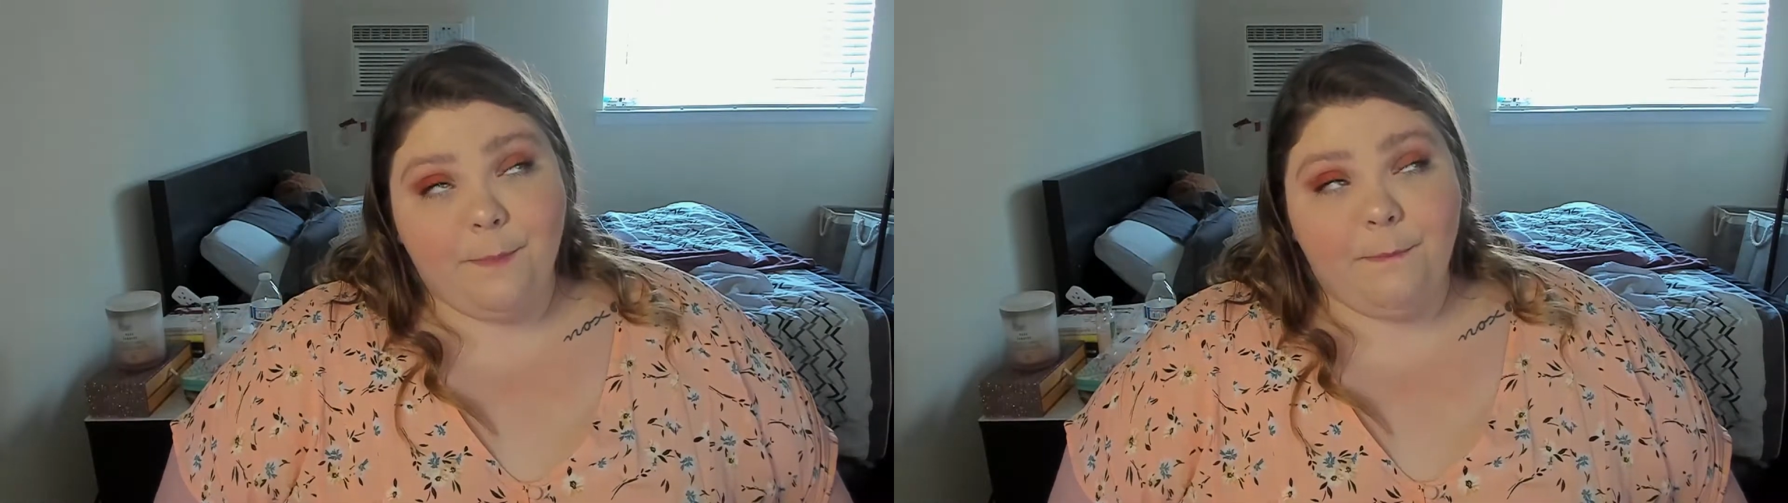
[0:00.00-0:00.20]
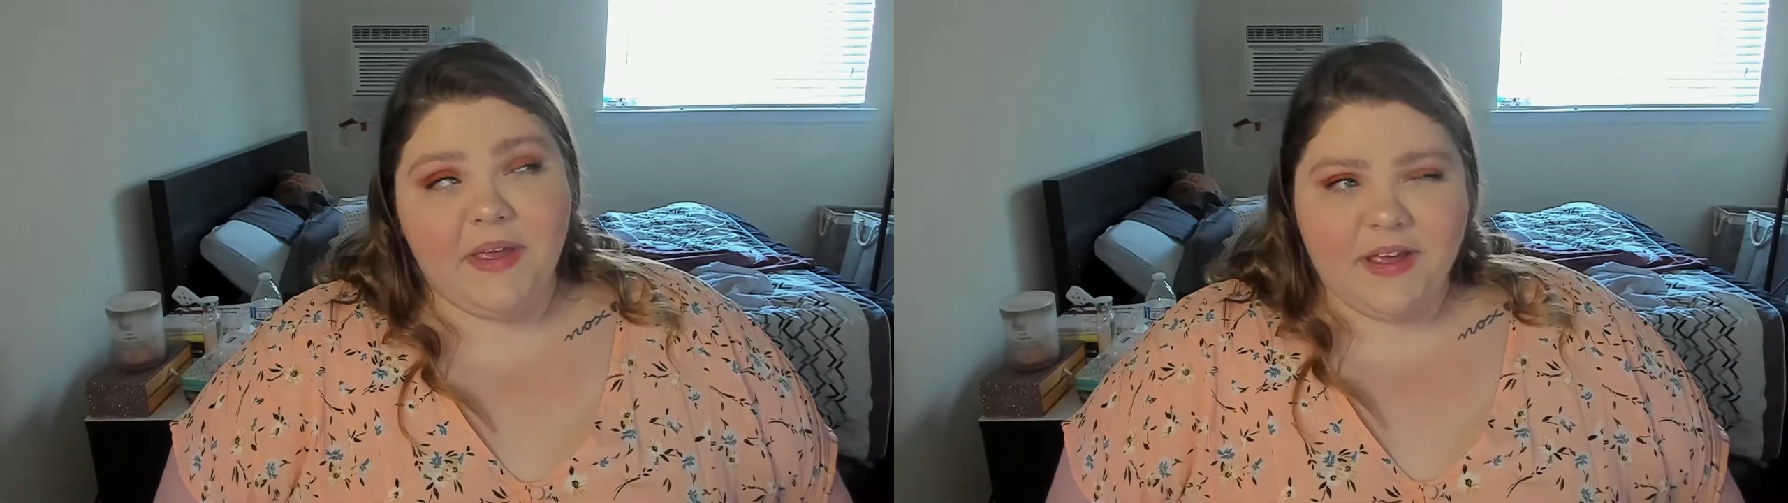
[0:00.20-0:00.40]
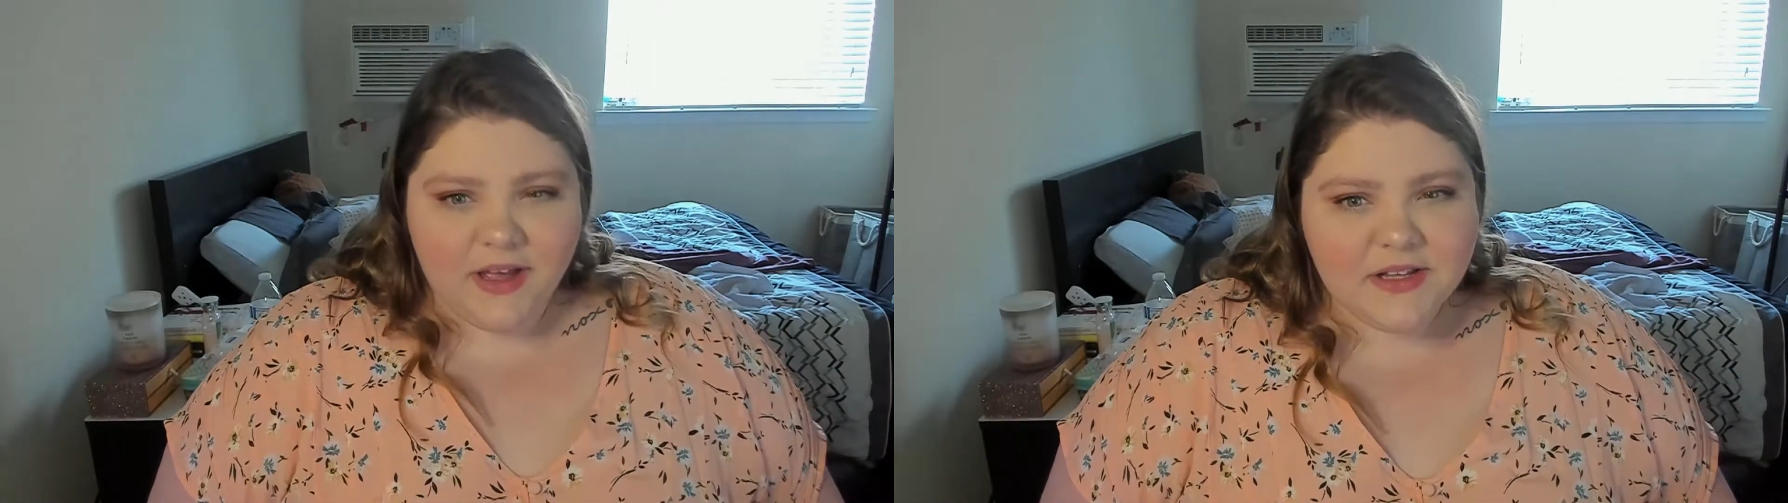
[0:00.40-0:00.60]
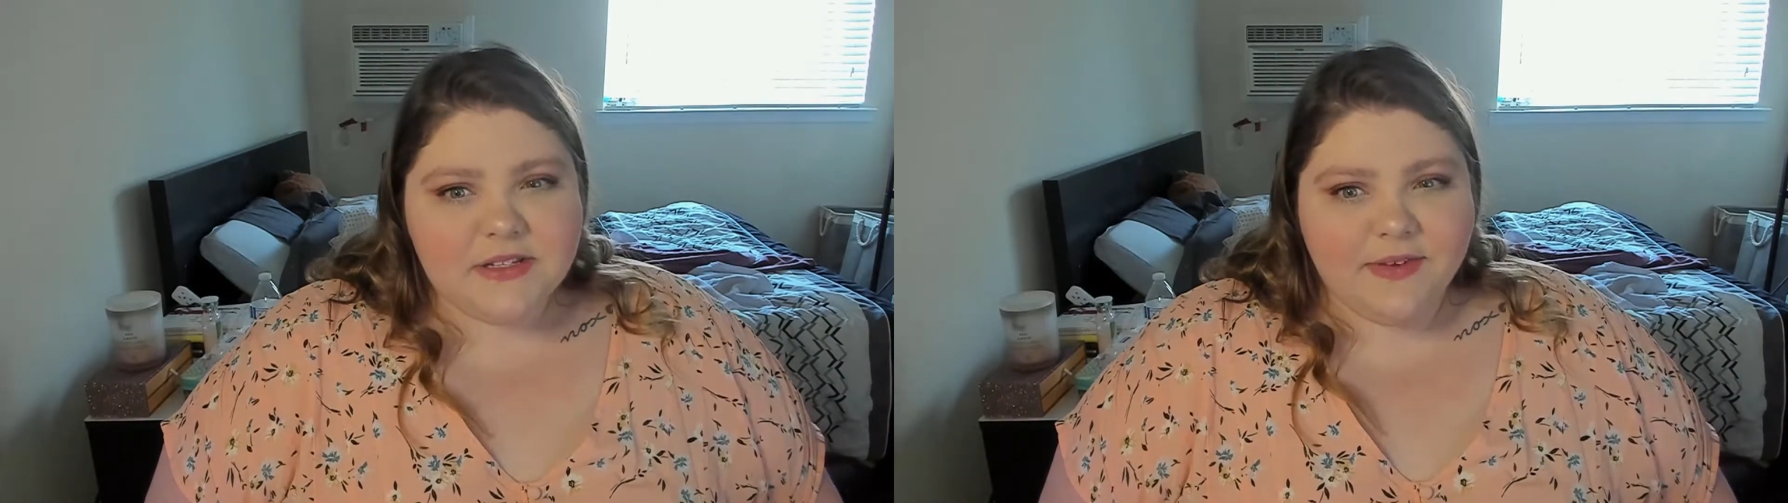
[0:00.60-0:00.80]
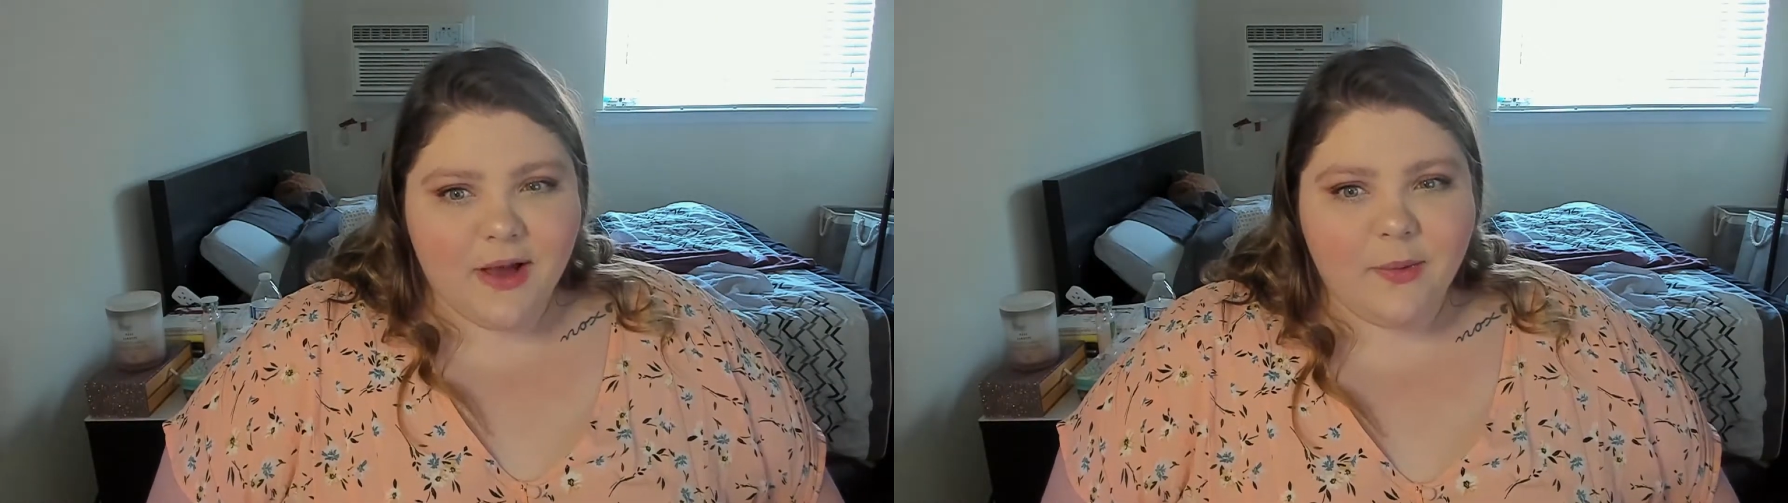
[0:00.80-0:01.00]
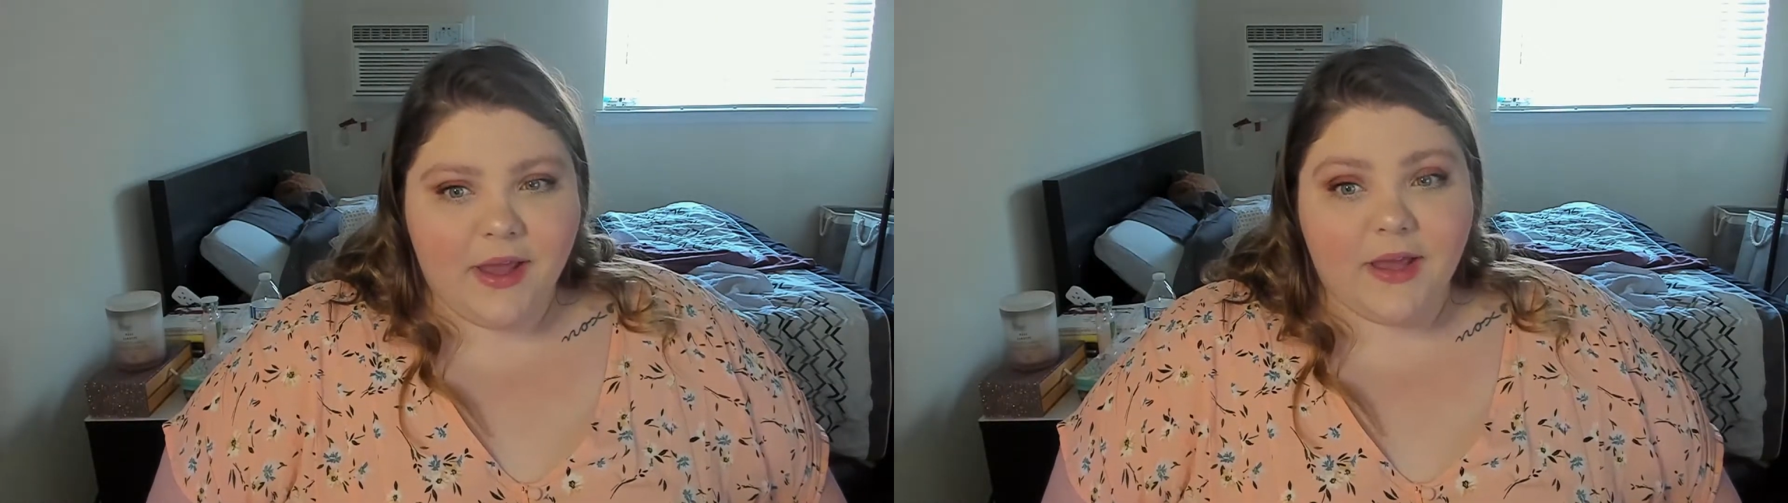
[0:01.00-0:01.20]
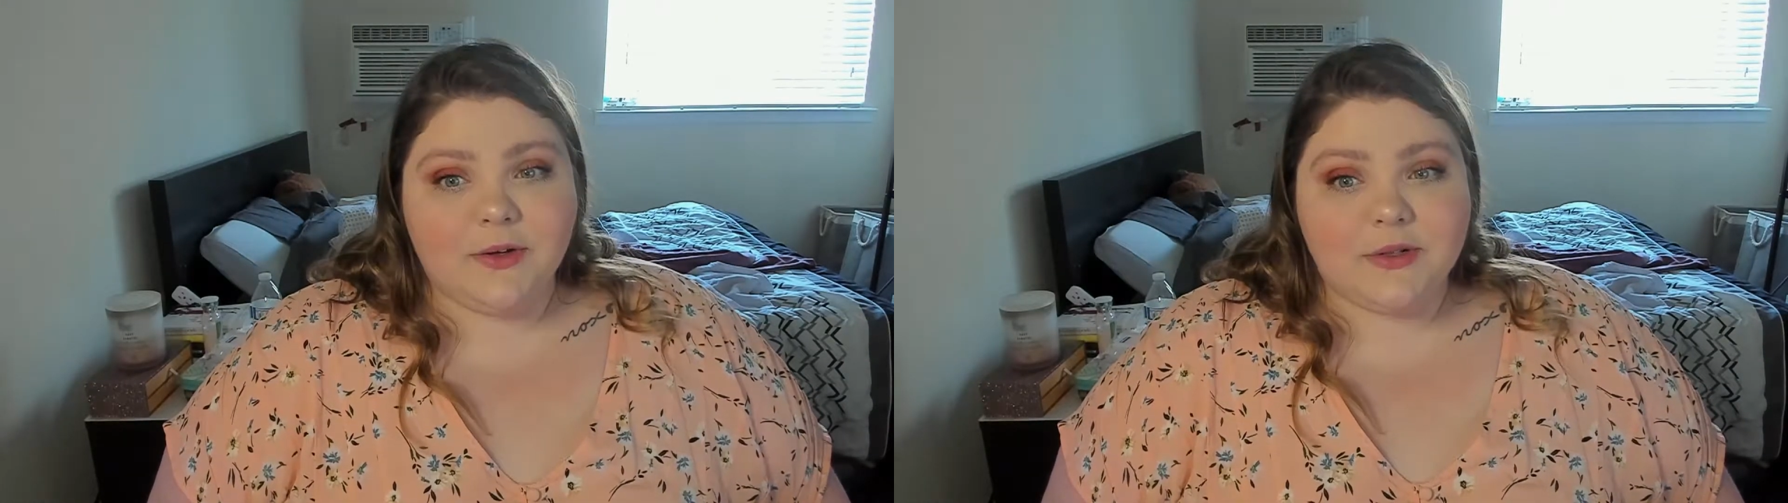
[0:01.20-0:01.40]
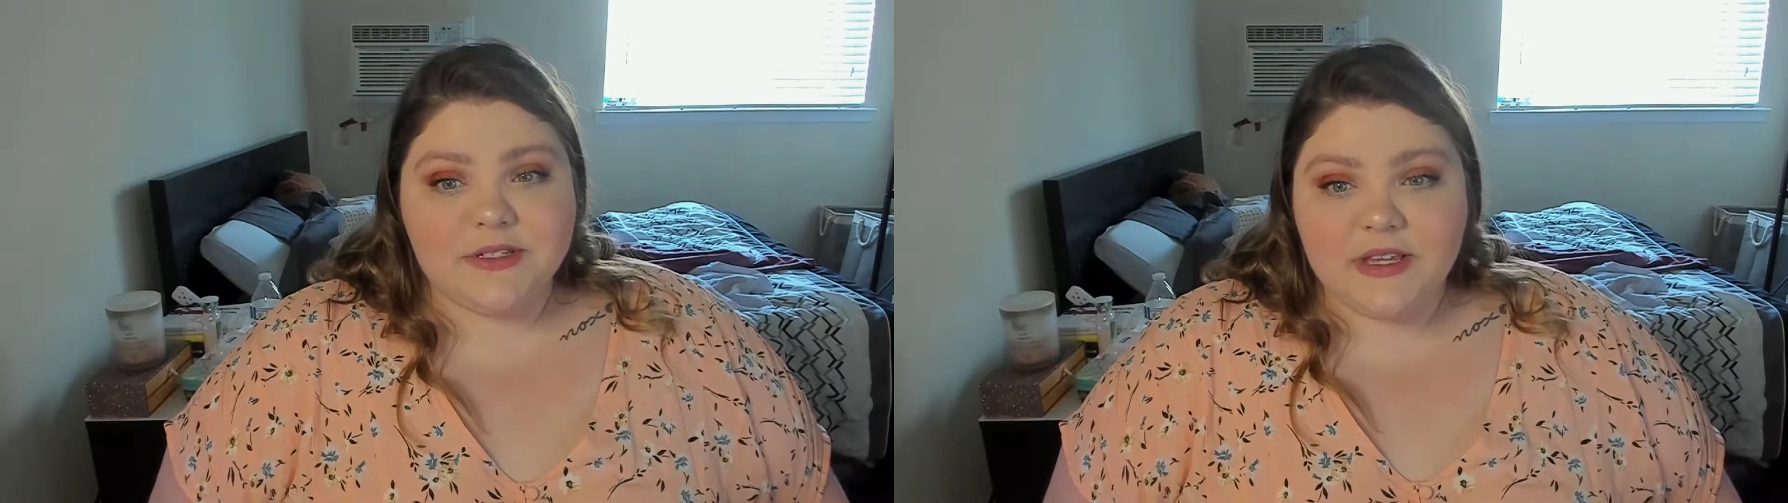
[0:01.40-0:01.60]
because of how he
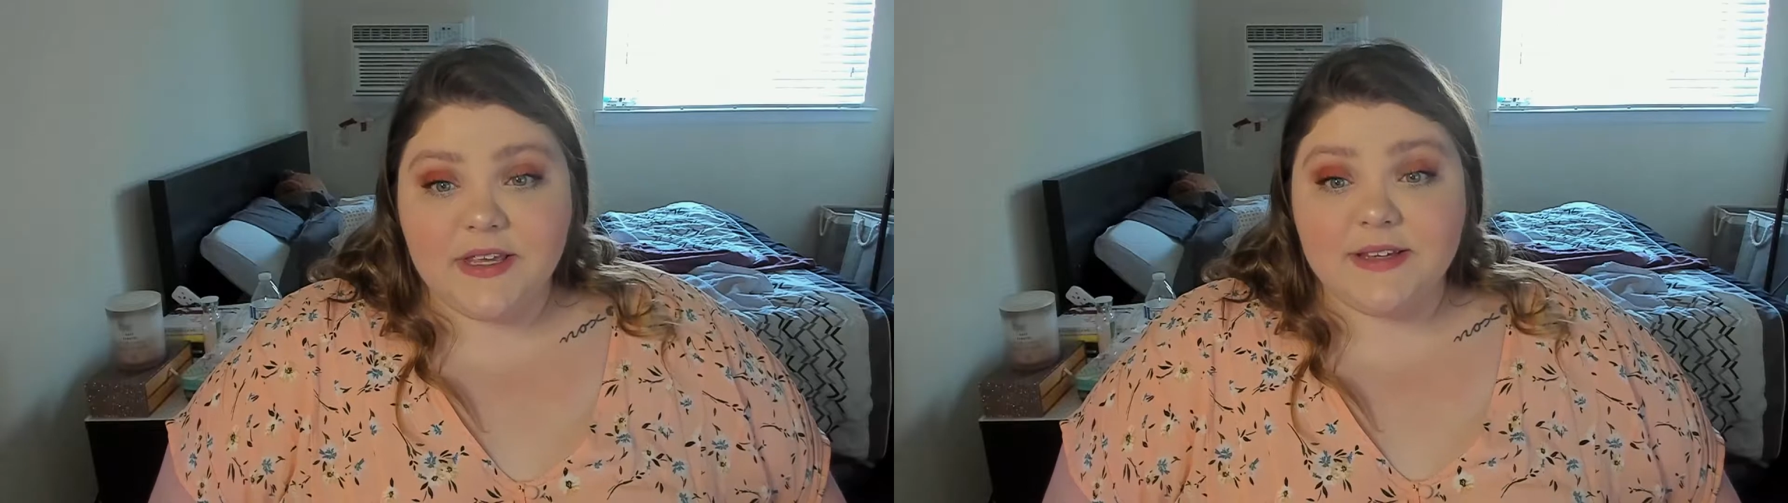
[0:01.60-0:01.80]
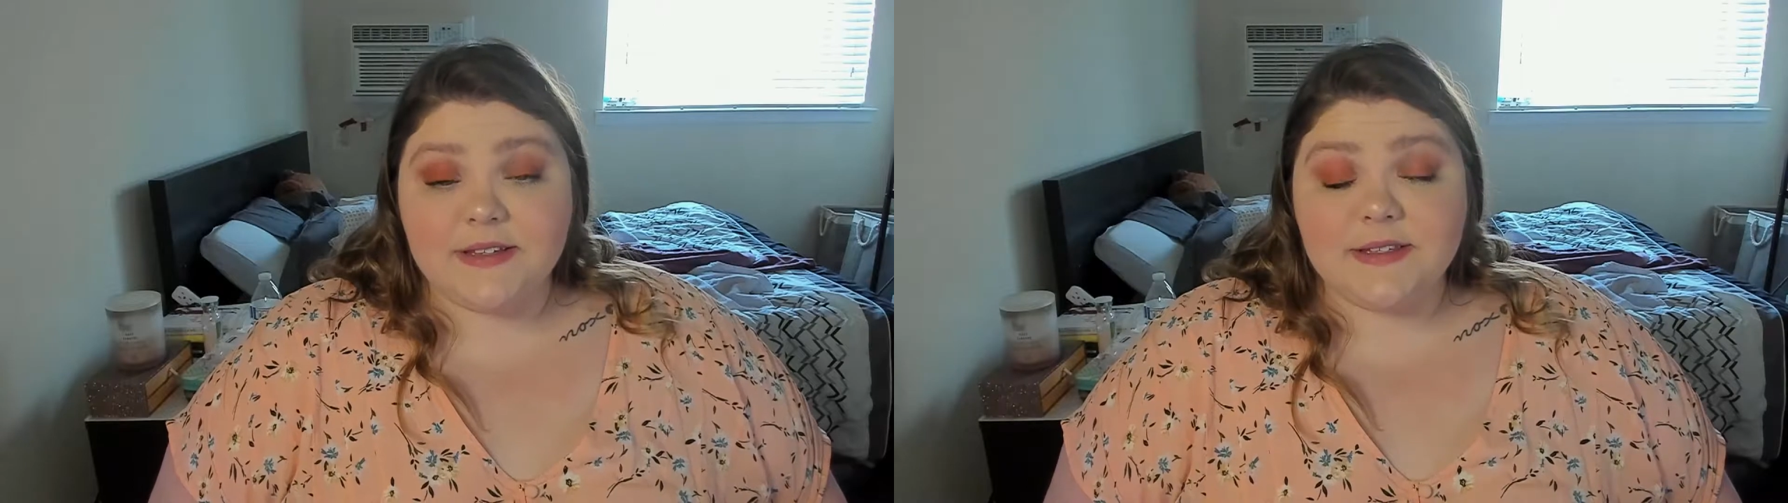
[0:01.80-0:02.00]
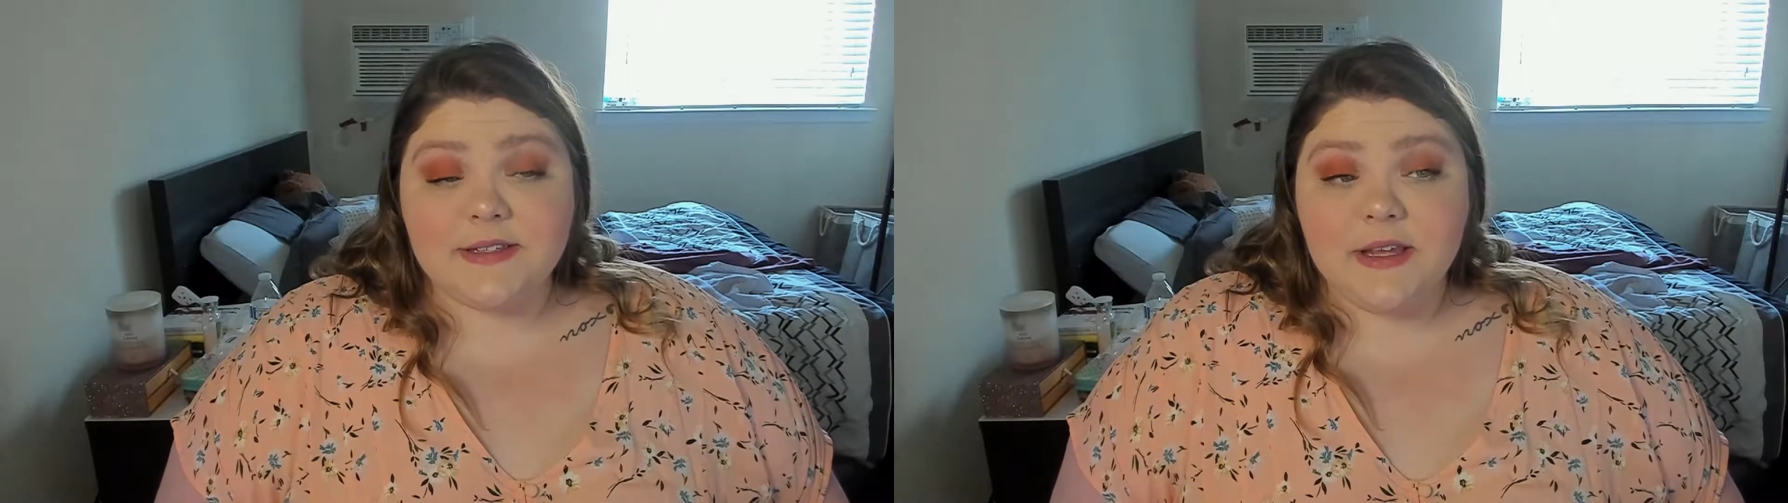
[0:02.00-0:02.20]
handles his